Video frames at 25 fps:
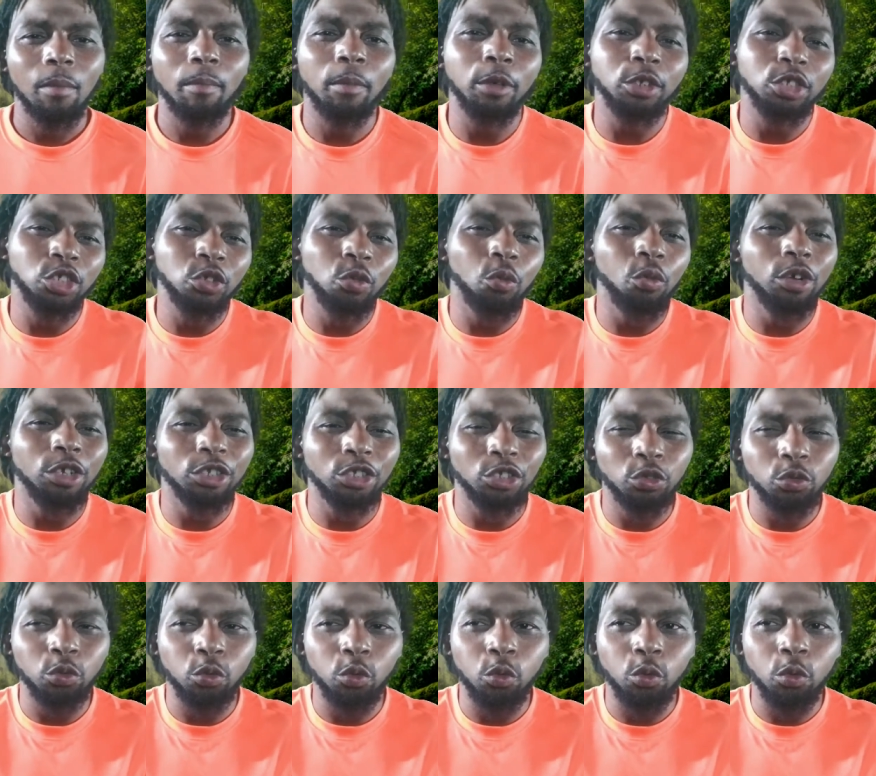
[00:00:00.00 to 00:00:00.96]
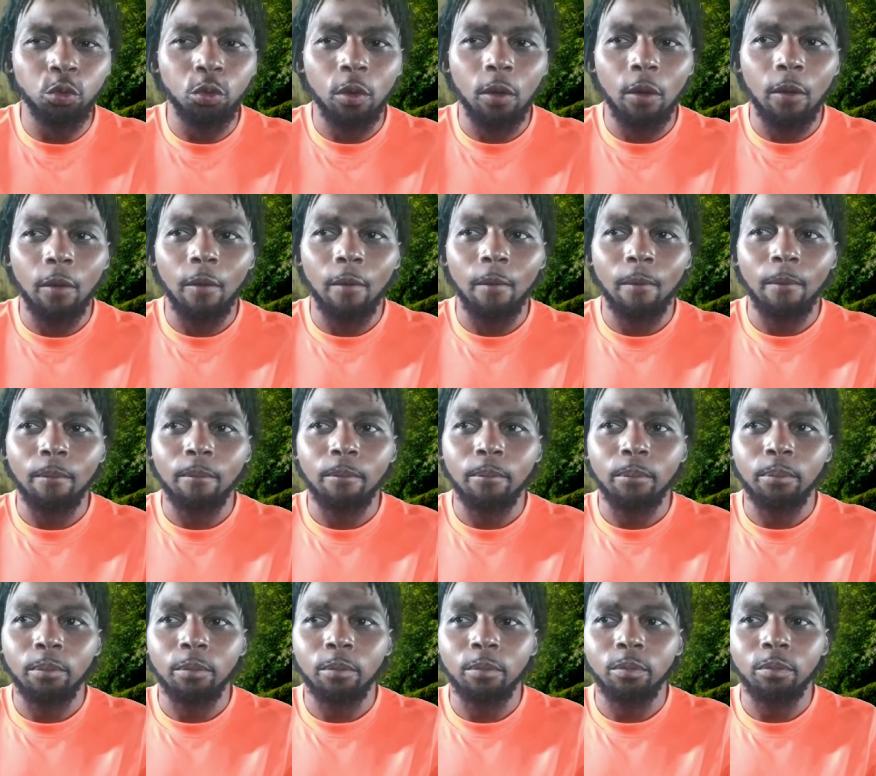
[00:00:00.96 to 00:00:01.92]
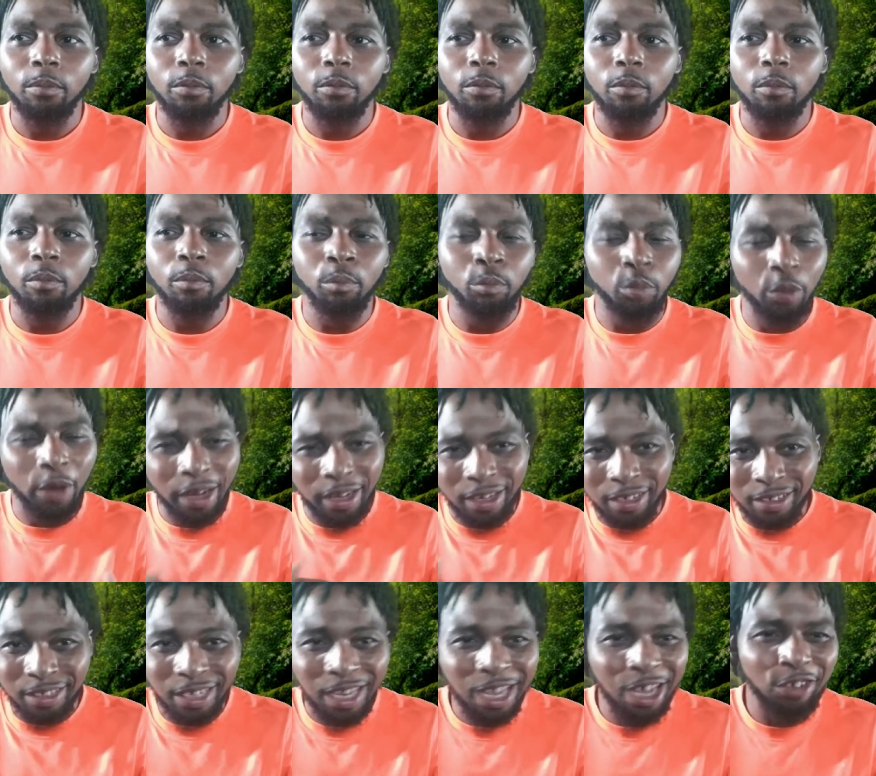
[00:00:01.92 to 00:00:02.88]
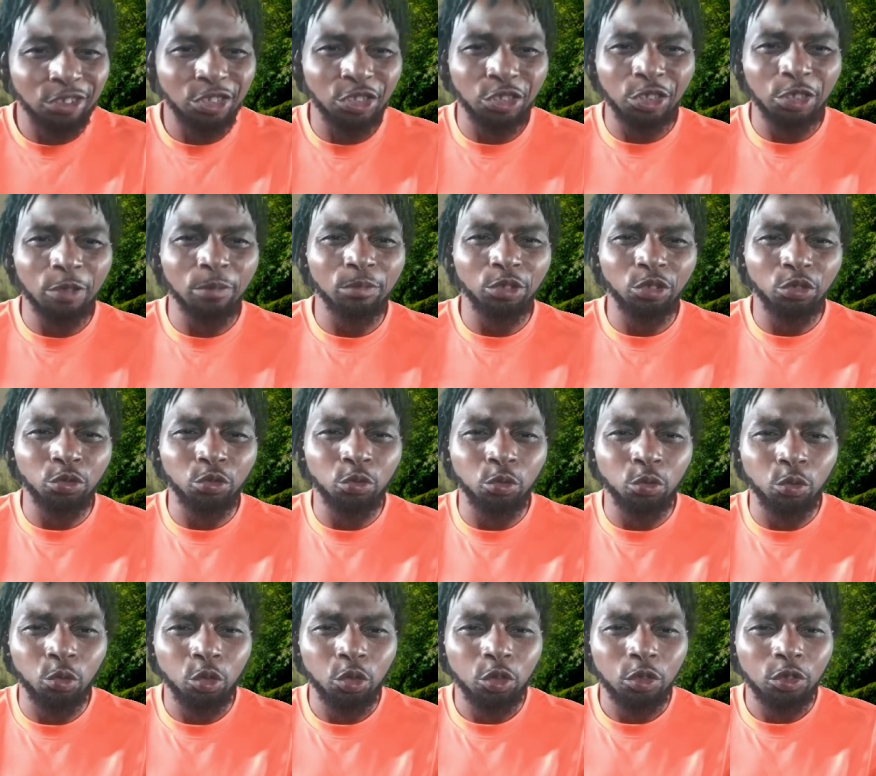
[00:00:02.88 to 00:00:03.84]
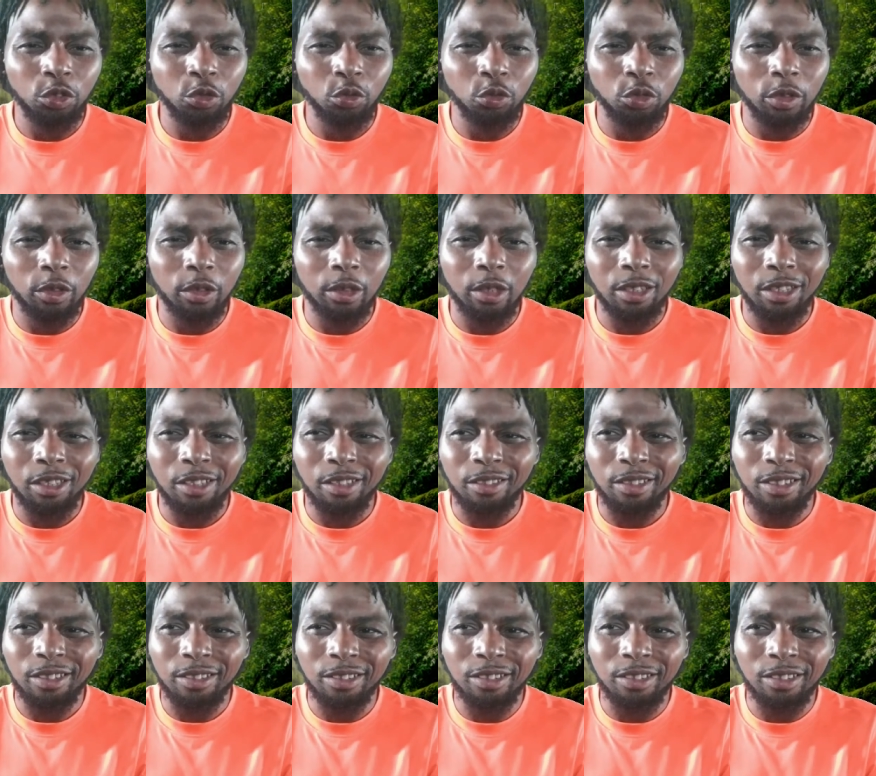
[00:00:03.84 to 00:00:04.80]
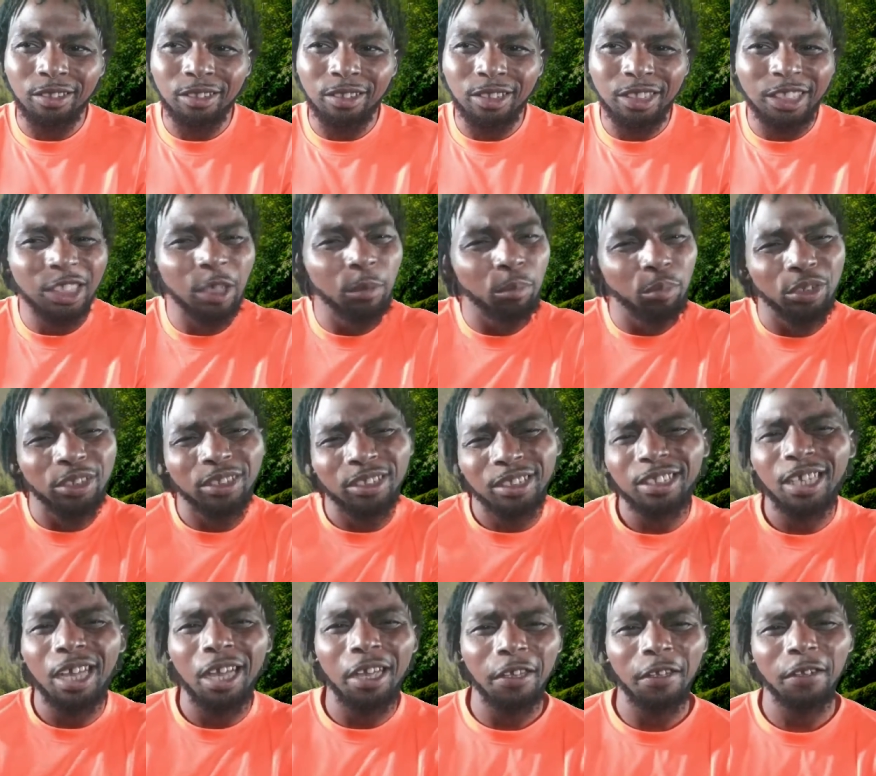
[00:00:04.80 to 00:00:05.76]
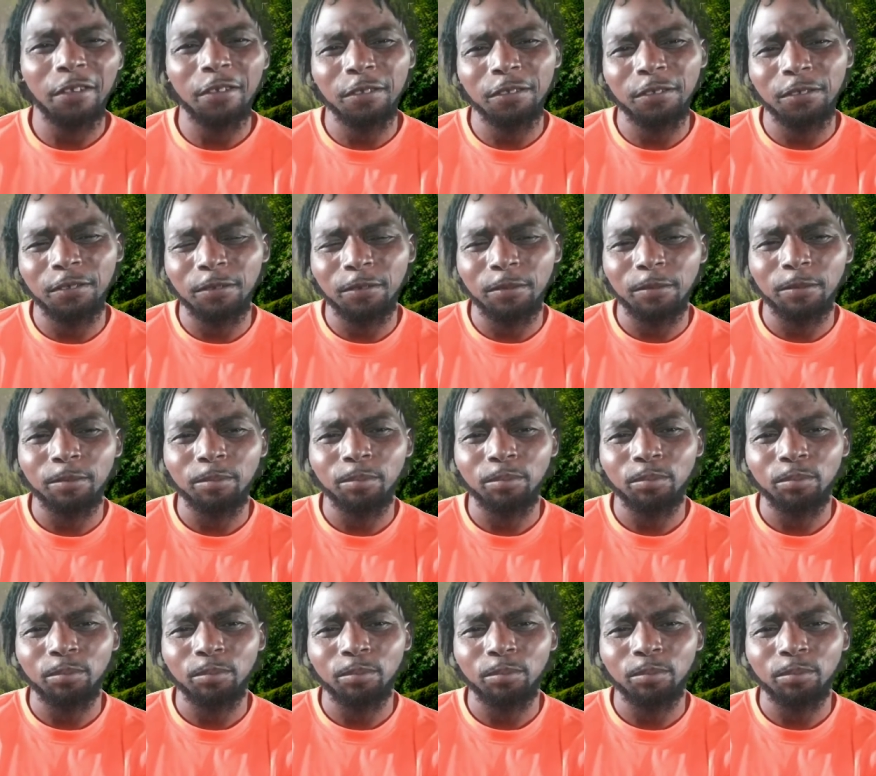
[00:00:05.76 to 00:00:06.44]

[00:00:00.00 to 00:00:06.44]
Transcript: But you want to break it down to them to the to the the, the, the simplest science.